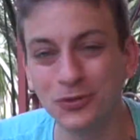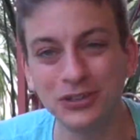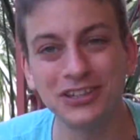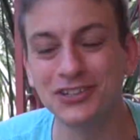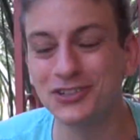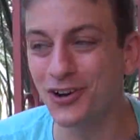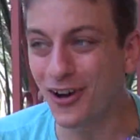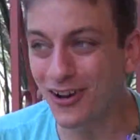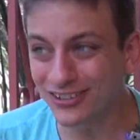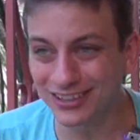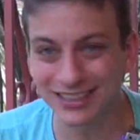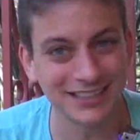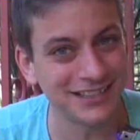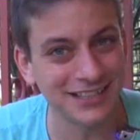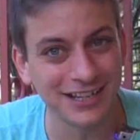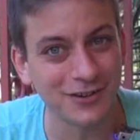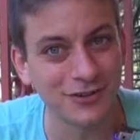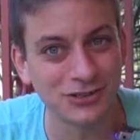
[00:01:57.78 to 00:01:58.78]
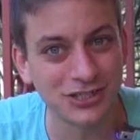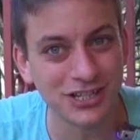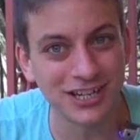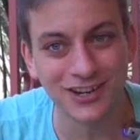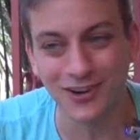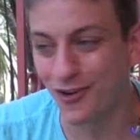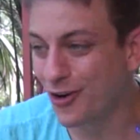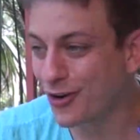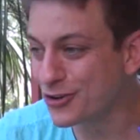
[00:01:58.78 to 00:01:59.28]
with a dog like
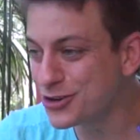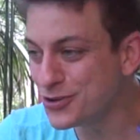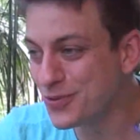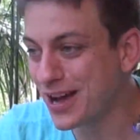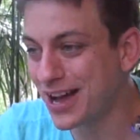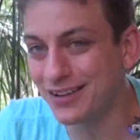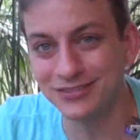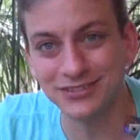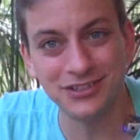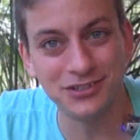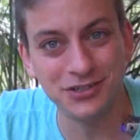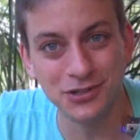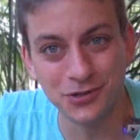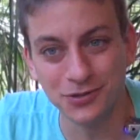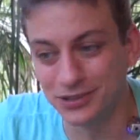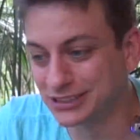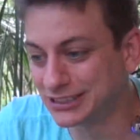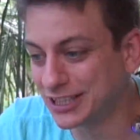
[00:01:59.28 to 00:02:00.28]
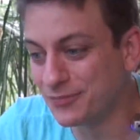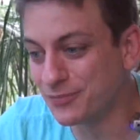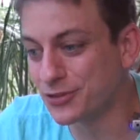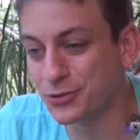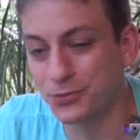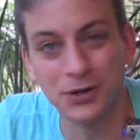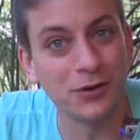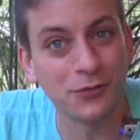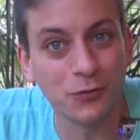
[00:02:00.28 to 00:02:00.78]
D.O.G, all you have to do is give him
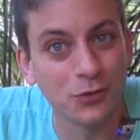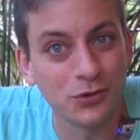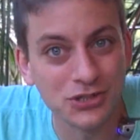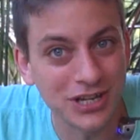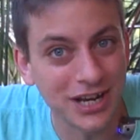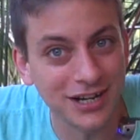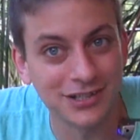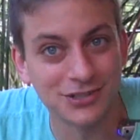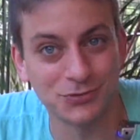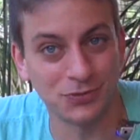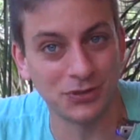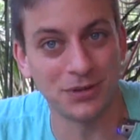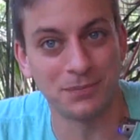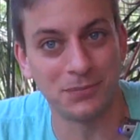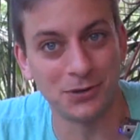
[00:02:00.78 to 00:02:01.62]
3 or 4 seconds with a